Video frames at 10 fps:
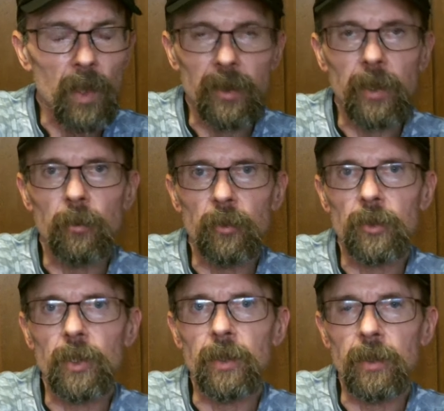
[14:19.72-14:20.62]
I think it was
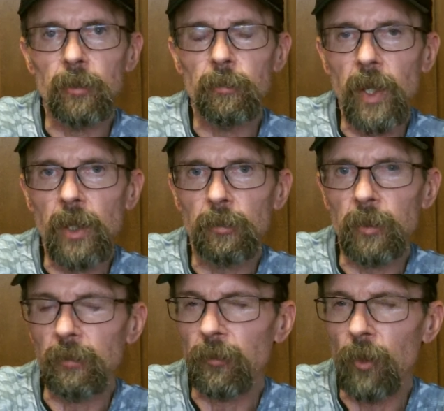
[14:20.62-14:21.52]
sitting in his
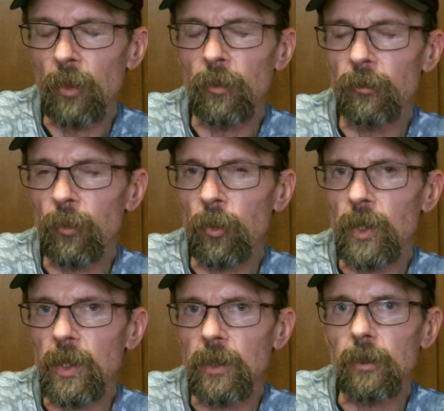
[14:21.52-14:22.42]
basement for over 40
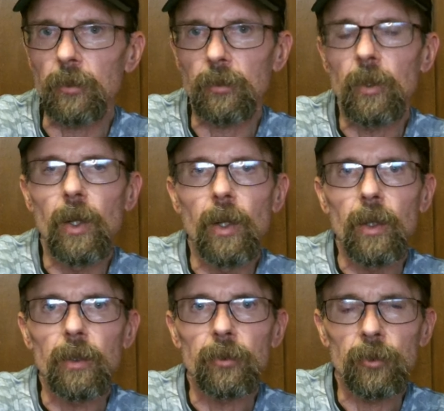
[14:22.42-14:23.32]
years.
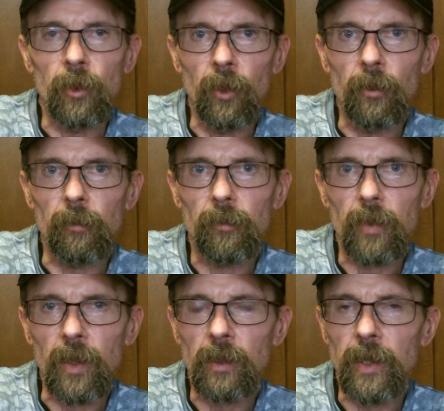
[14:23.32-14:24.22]
So
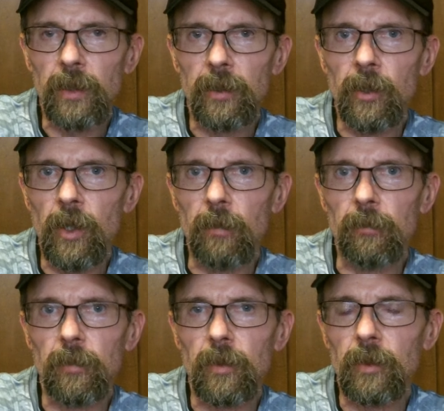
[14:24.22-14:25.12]
I cleaned it up,
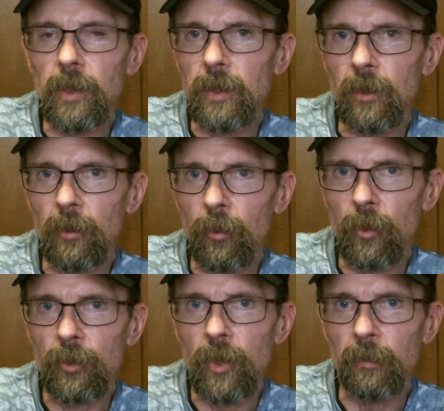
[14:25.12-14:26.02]
cleaned the
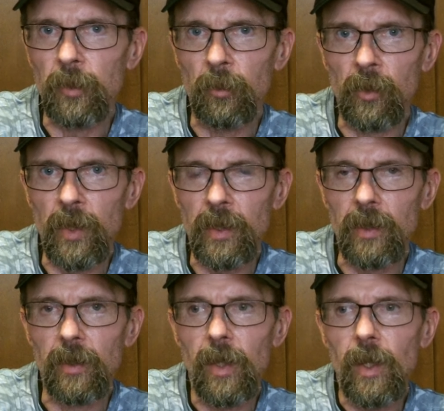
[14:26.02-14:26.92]
lures up that were in
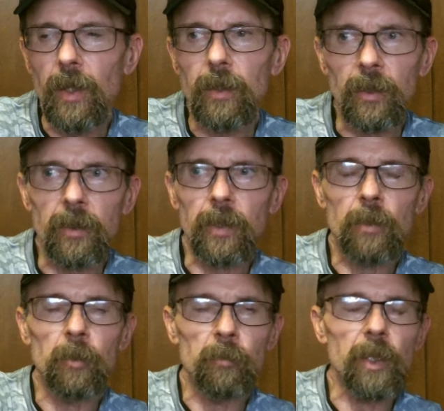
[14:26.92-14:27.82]
it. I think
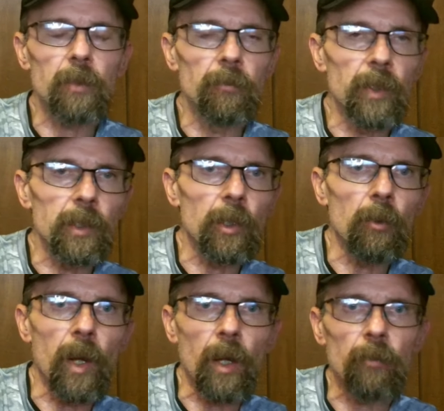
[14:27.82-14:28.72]
I'm going to make a
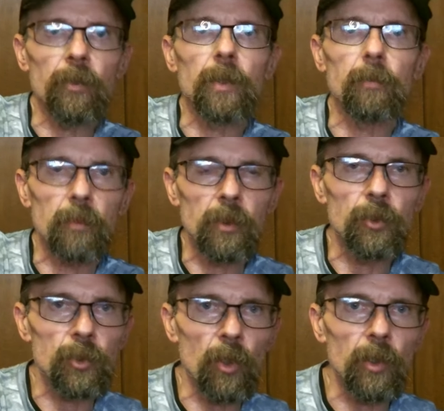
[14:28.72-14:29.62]
video out of it to
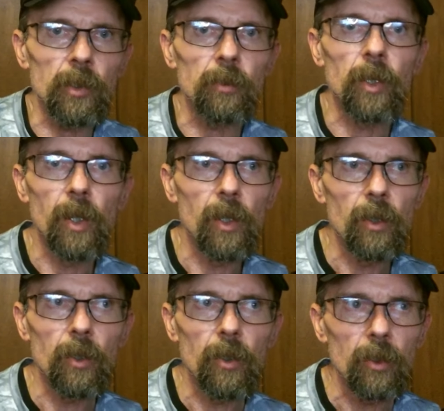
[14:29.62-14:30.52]
show you
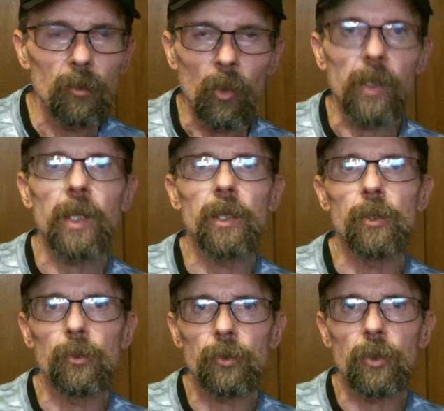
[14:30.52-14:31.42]
what he
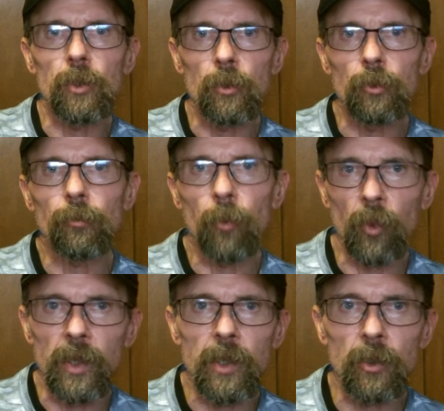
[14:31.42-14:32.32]
used to use
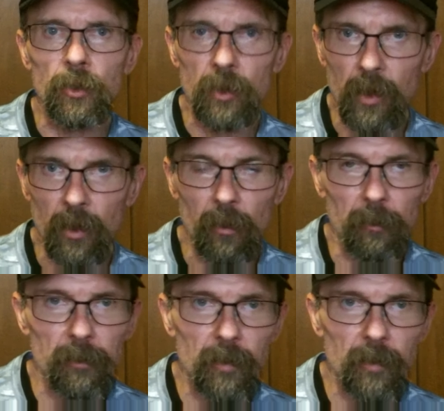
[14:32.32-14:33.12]
40 years ago.